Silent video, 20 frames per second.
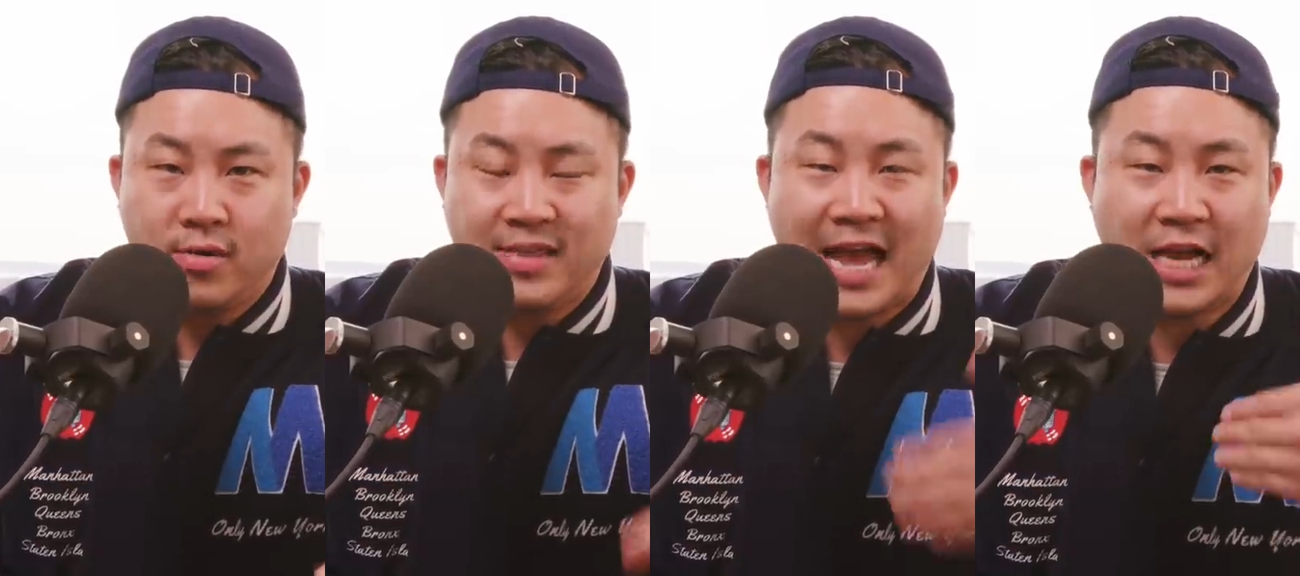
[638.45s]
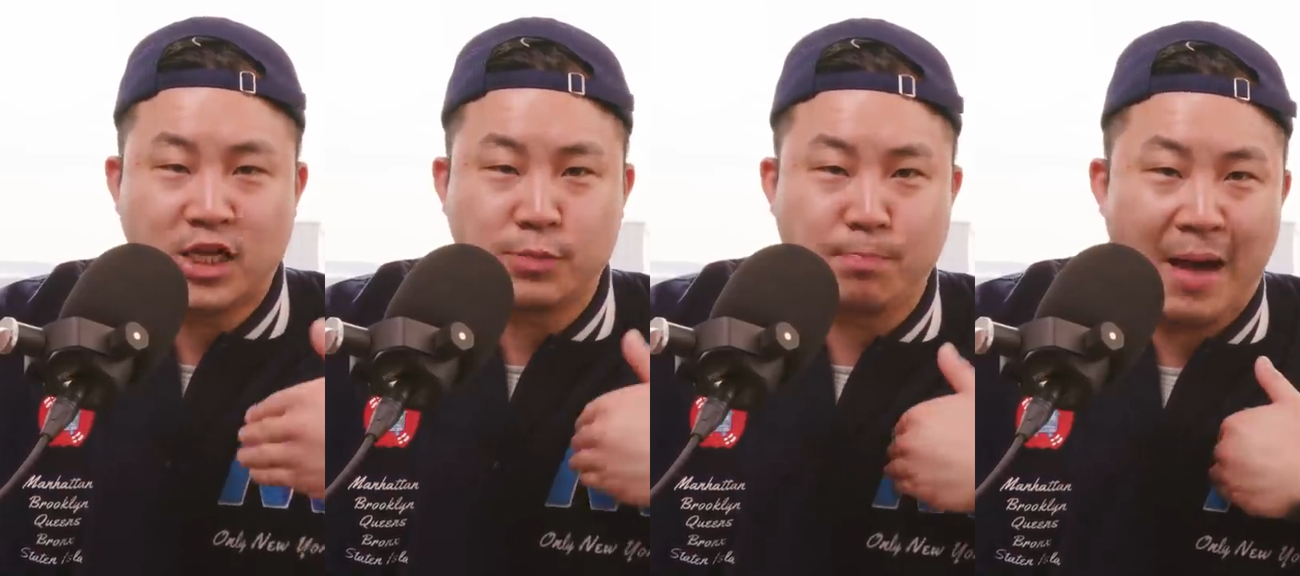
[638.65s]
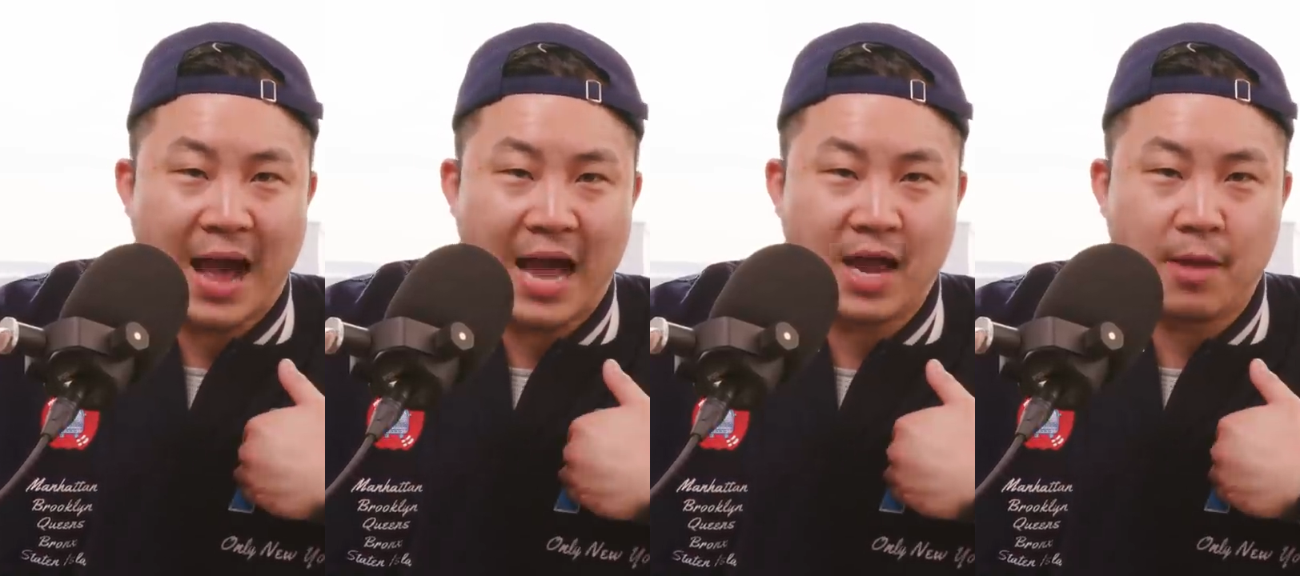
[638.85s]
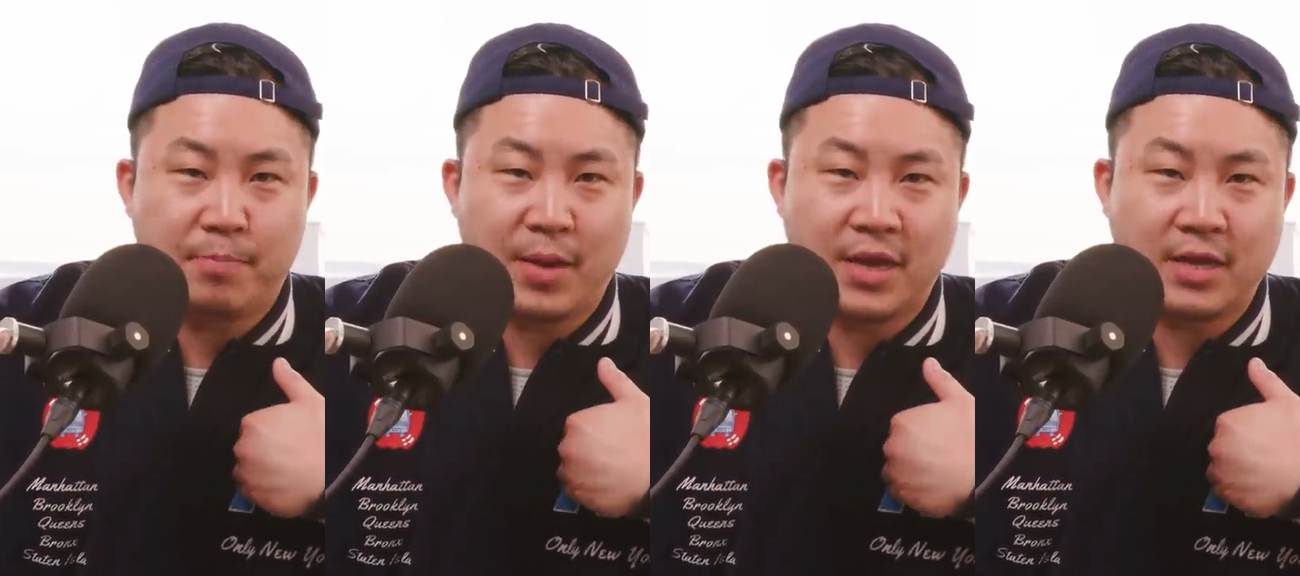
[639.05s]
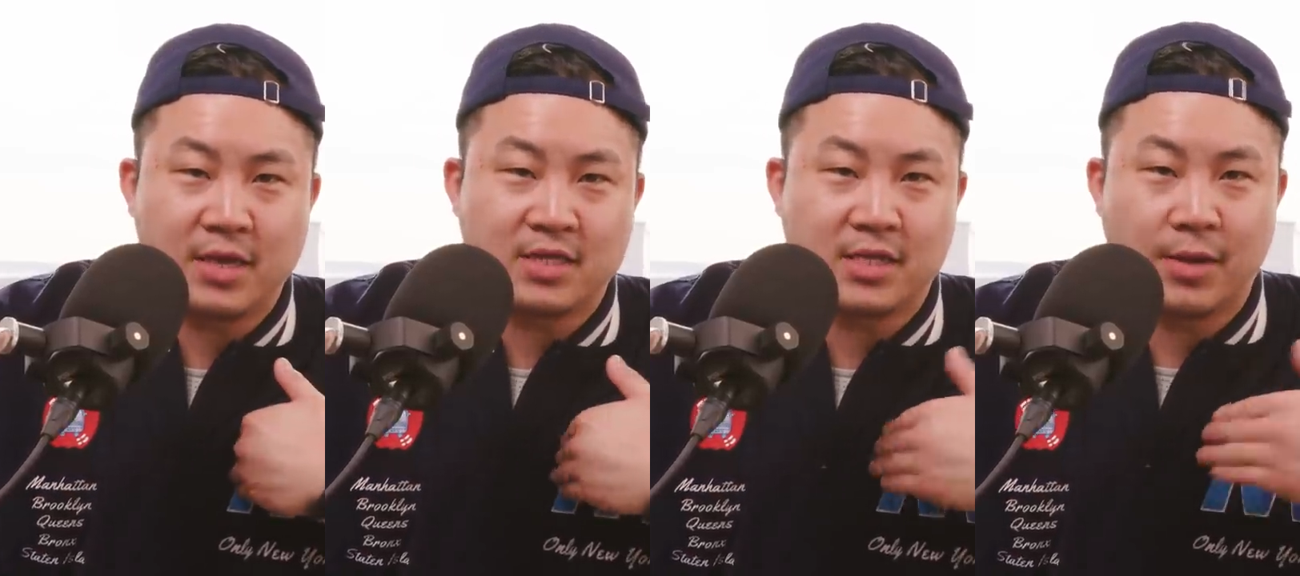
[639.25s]
That's my
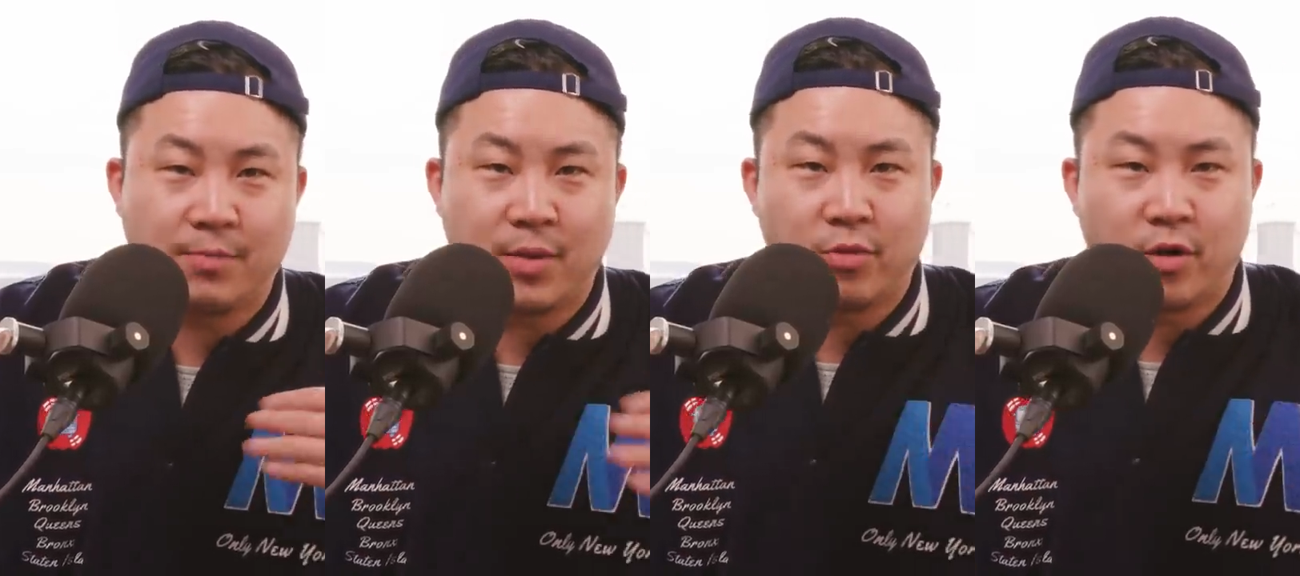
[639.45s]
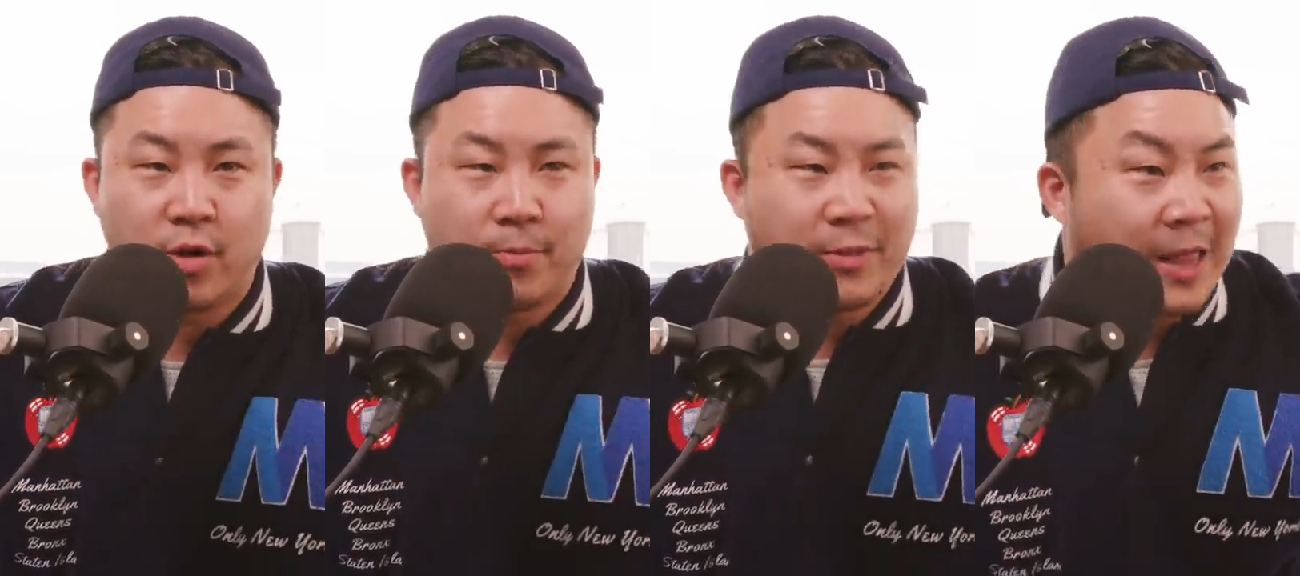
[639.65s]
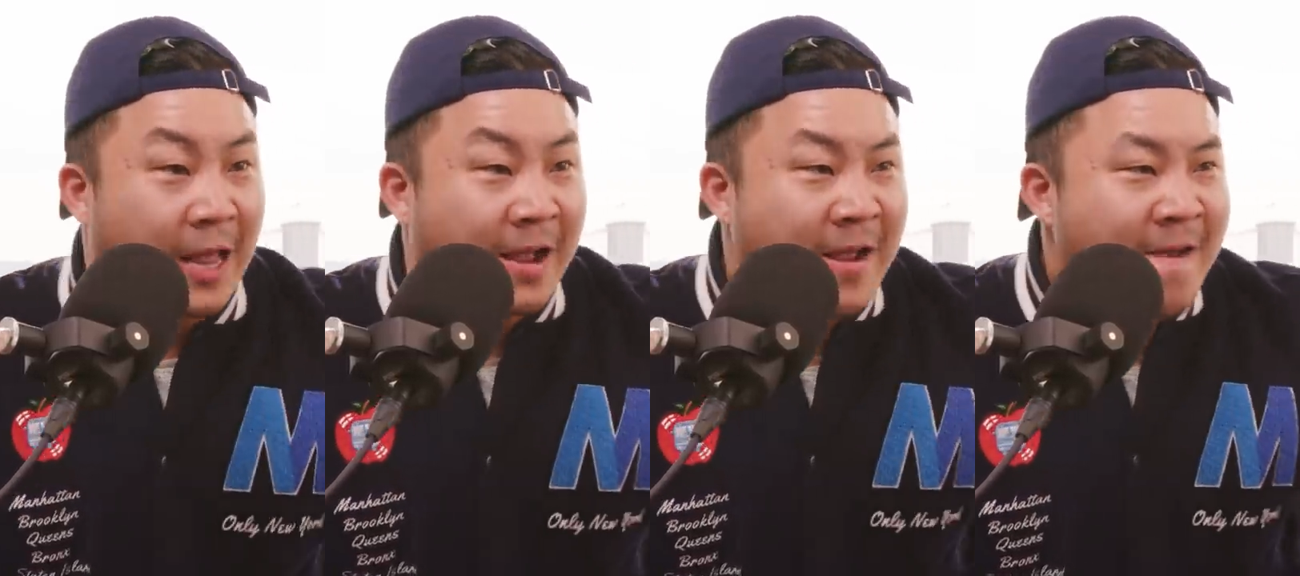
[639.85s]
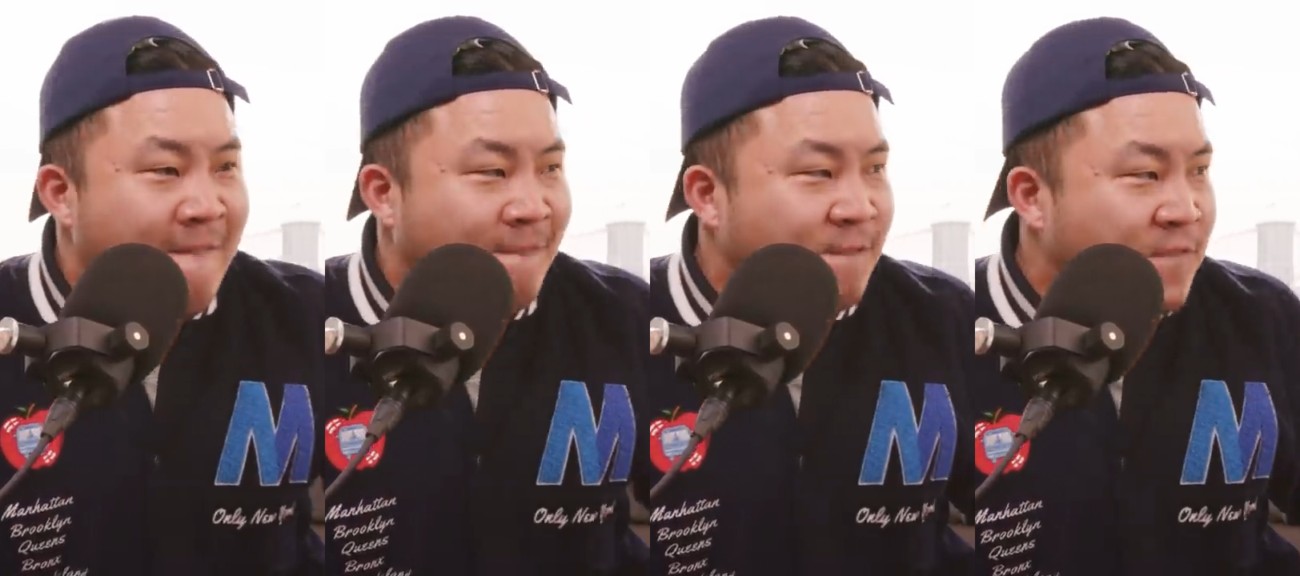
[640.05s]
opinion. Some people are going to be like,